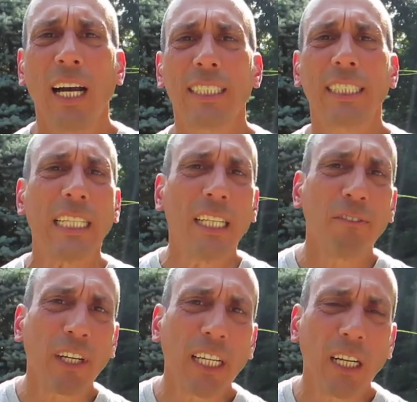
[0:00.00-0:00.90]

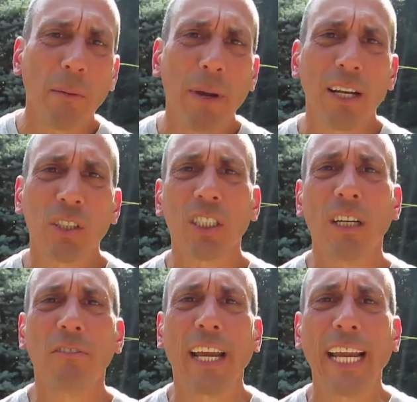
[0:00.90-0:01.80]
significant amounts
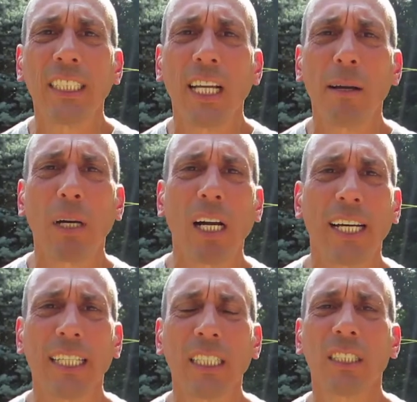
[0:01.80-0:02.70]
of
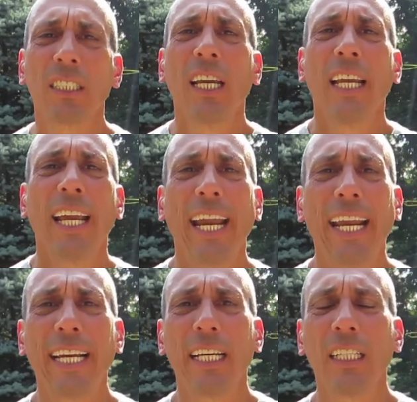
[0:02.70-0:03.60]
antibiotics
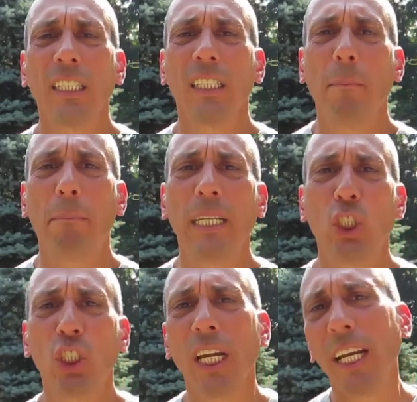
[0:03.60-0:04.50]
and
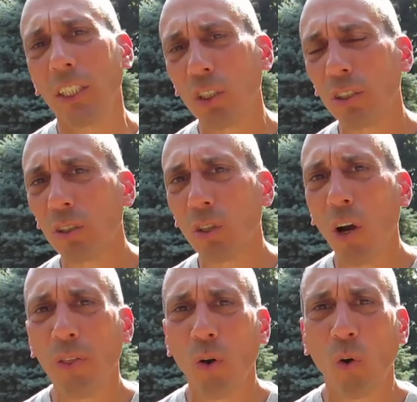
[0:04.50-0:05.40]
BGH,
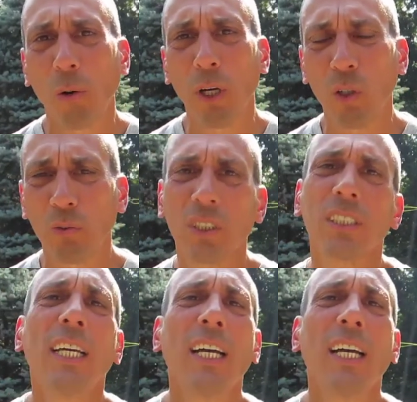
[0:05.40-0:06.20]
growth hormones,